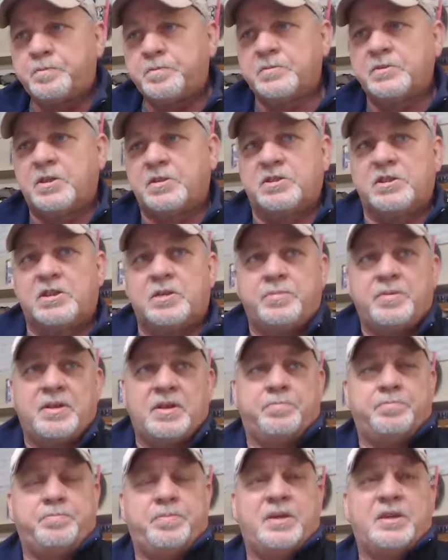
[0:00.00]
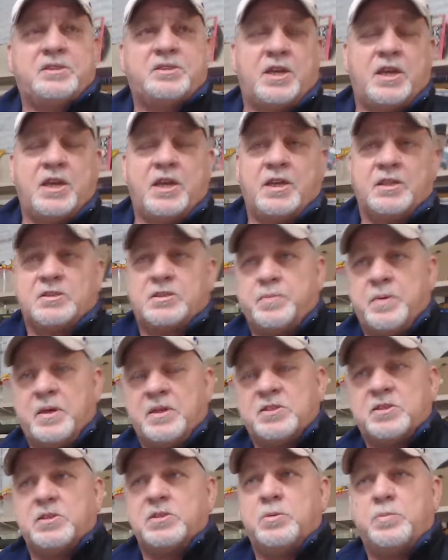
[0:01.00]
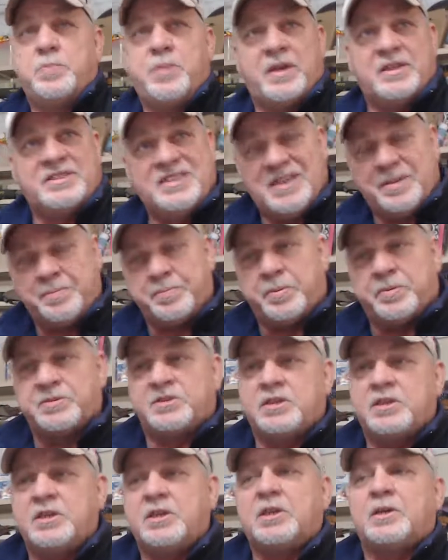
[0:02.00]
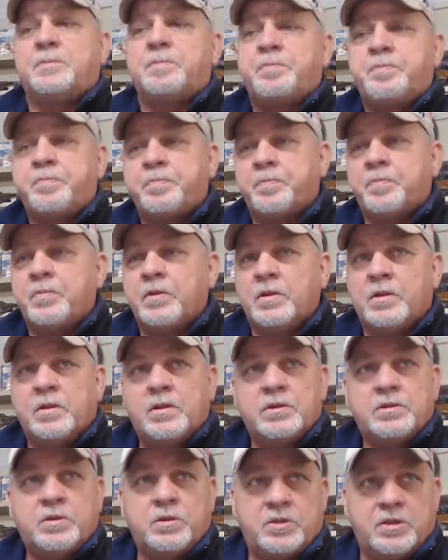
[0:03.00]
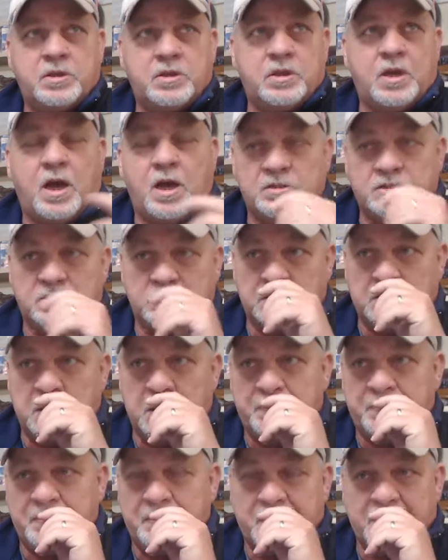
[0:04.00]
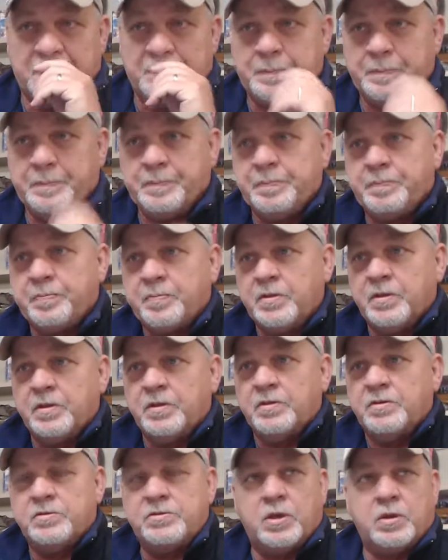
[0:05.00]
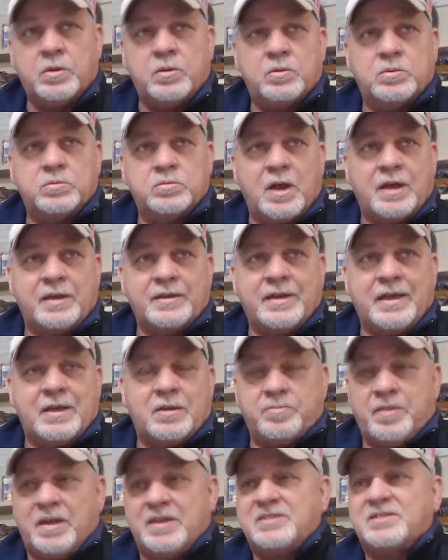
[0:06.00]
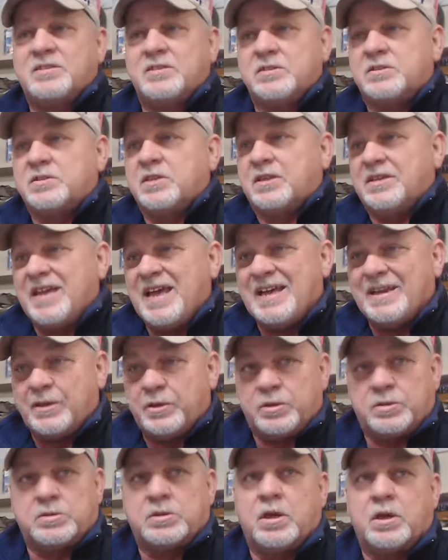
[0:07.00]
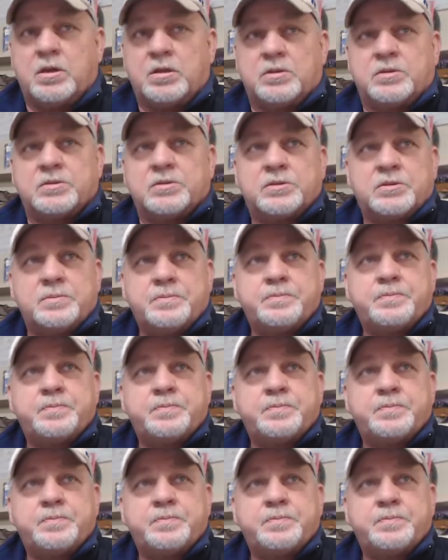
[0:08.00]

Because it'll be a big chance, especially you pay 10% to the auction company. So right now, basically, it's at $900.